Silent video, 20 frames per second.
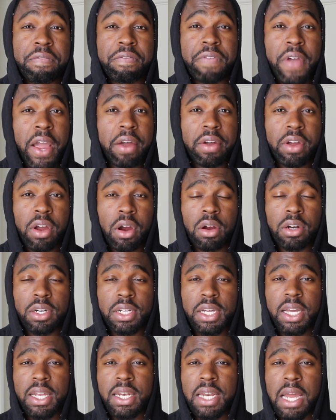very hard
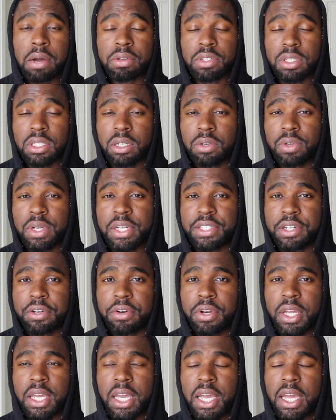to get. Now it's a little easier
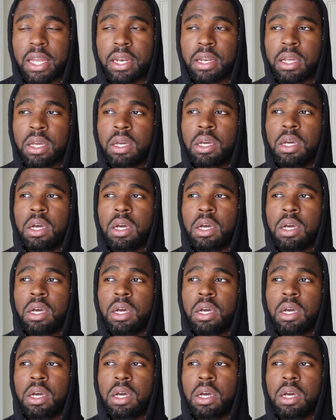to get.